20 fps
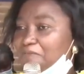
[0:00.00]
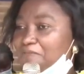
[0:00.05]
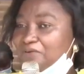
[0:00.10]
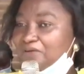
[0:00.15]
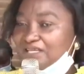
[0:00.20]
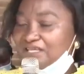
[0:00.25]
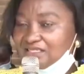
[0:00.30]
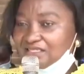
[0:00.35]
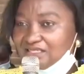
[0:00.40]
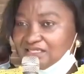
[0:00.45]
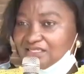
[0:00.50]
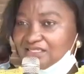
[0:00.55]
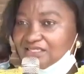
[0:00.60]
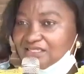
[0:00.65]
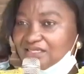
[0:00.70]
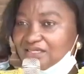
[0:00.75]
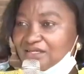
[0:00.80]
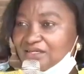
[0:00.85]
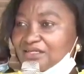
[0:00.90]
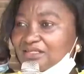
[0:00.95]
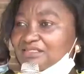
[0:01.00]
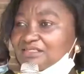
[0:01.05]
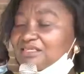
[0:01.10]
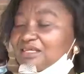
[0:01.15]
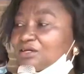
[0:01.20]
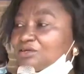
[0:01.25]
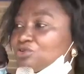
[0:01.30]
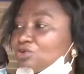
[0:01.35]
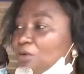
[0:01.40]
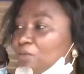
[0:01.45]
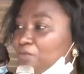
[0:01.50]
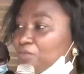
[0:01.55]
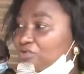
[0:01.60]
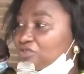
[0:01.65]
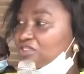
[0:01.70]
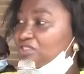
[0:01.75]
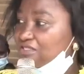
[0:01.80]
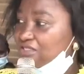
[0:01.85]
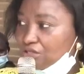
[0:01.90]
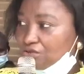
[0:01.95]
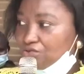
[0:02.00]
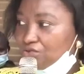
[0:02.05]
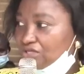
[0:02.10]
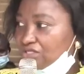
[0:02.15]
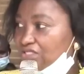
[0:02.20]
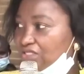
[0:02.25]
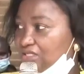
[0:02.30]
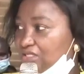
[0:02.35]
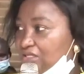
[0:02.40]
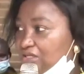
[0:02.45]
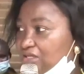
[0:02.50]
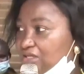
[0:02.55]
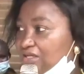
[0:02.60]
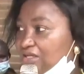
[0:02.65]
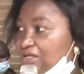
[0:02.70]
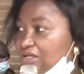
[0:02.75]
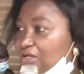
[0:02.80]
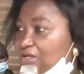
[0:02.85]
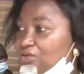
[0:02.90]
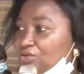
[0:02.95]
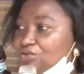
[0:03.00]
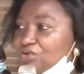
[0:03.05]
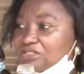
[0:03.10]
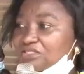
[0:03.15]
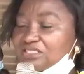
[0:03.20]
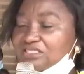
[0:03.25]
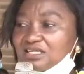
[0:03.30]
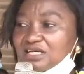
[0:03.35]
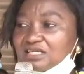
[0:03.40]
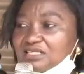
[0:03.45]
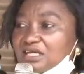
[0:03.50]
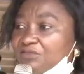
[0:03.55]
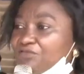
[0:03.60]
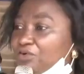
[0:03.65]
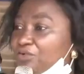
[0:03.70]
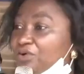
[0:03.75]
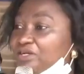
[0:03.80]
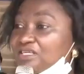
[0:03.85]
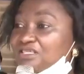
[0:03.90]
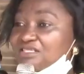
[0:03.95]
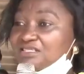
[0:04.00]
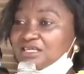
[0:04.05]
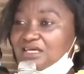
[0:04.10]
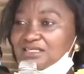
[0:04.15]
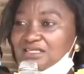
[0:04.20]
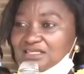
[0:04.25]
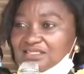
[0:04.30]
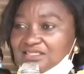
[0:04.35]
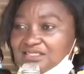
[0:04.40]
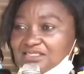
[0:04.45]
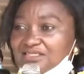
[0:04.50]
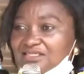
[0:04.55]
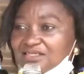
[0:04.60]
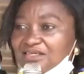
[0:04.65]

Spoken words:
Please, take your books seriously. Your teachers have already said it.